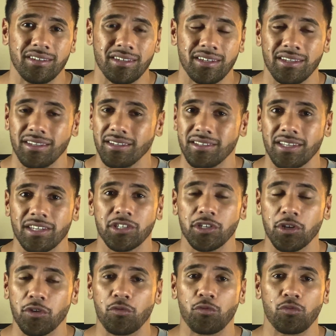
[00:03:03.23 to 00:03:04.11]
It's
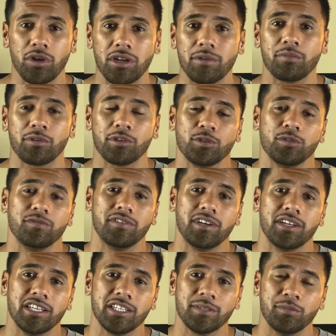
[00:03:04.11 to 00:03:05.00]
actually a great personal
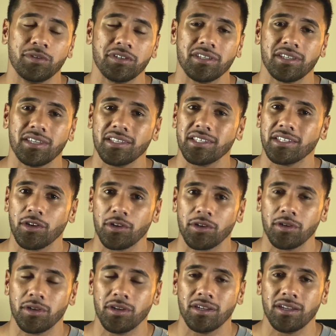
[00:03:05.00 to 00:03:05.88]
finance book to get
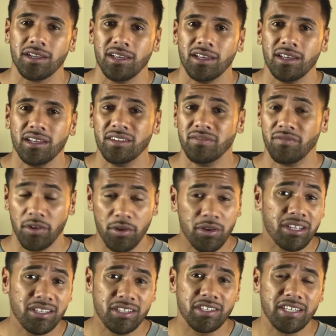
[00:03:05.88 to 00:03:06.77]
started on. A
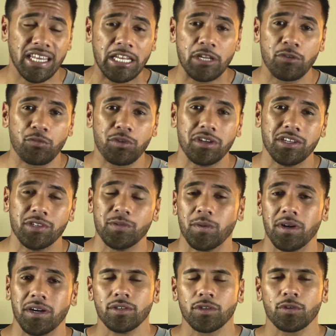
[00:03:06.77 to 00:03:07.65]
very entertaining read as
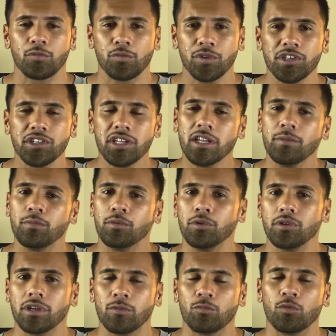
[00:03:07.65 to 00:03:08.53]
well. So Rich Dad,
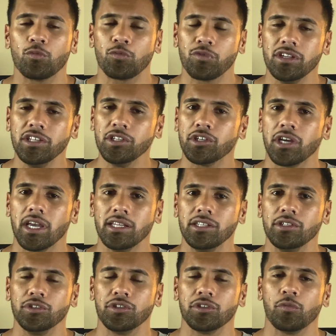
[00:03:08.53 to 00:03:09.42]
Poor Dad will really
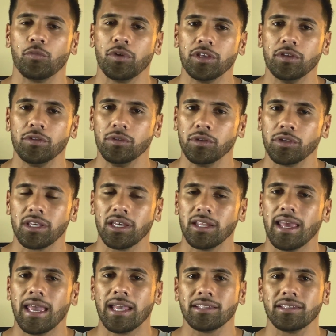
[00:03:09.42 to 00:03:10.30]
challenge the way you look
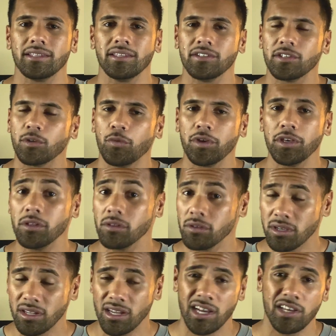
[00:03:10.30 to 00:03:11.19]
at assets, the way you
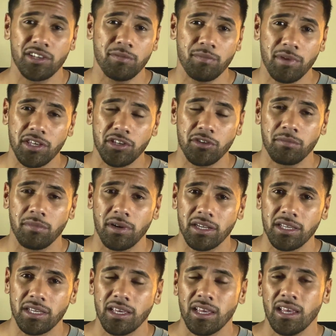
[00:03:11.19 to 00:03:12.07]
look at how you make your
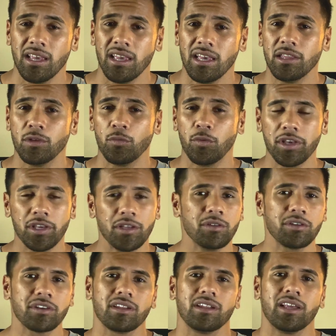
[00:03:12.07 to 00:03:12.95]
money, and the way you
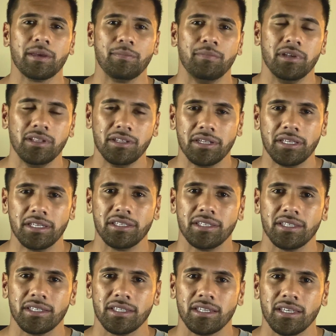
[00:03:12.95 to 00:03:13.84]
look at
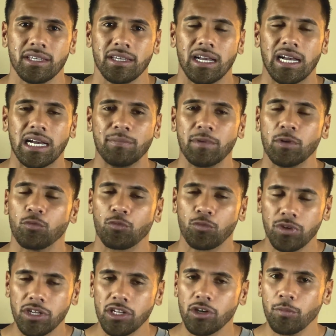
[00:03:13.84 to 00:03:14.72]
liabilities. It will
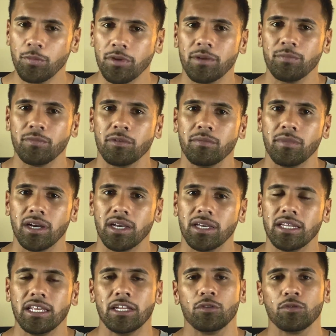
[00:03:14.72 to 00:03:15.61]
really open up your
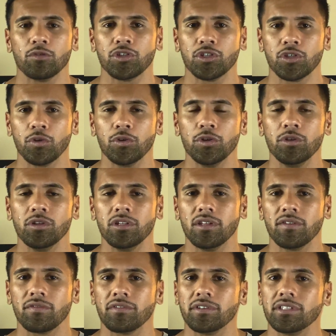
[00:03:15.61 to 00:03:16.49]
mind, and it'll show you the
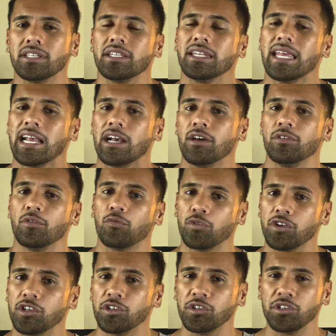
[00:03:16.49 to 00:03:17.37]
difference in how the
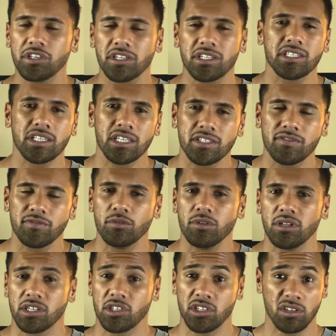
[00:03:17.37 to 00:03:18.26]
rich and
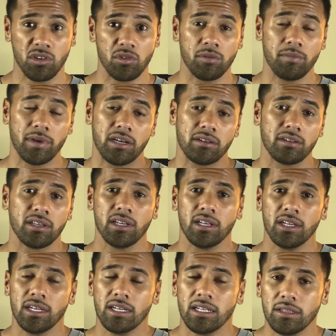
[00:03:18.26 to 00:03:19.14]
successful actually go about
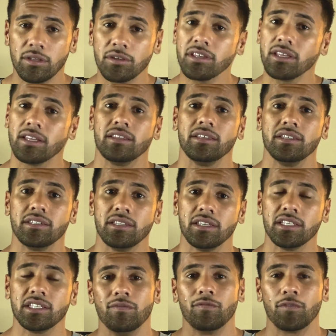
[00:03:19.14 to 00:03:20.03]
looking at these
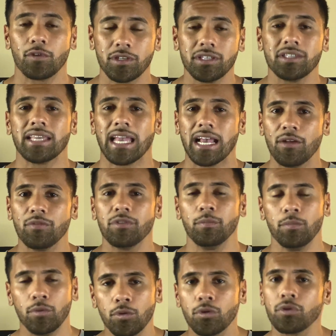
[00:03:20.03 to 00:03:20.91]
things versus how the
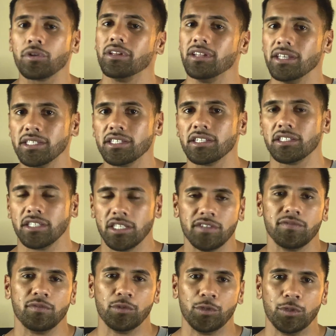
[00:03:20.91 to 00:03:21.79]
poor and less
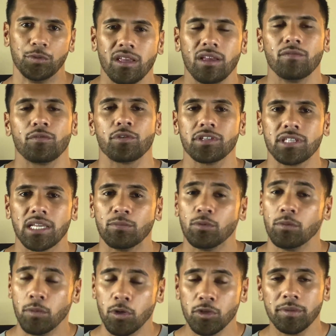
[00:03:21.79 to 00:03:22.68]
successful do it. For
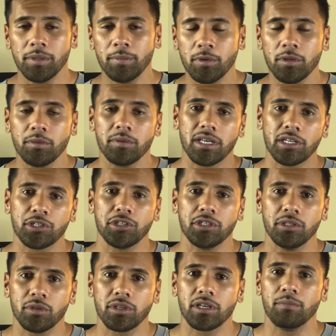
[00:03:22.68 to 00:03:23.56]
example, most people will
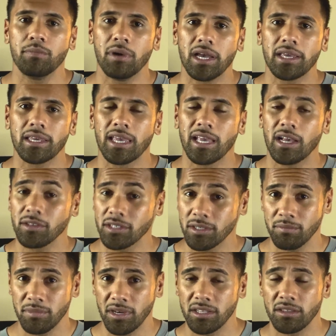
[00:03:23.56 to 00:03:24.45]
actually look at buying a house
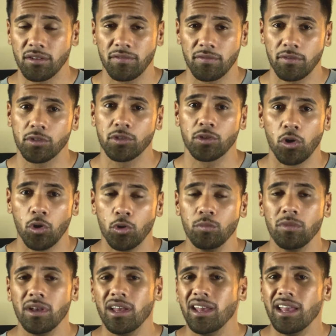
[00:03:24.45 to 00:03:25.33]
and buying their first
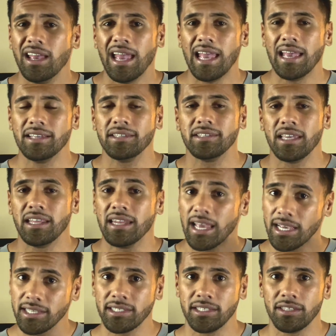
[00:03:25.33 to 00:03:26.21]
home as an
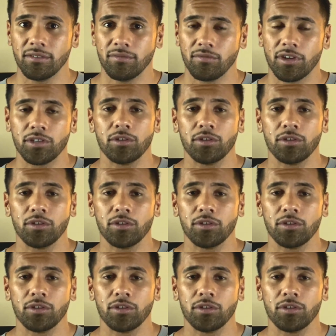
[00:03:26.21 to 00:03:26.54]
asset, right?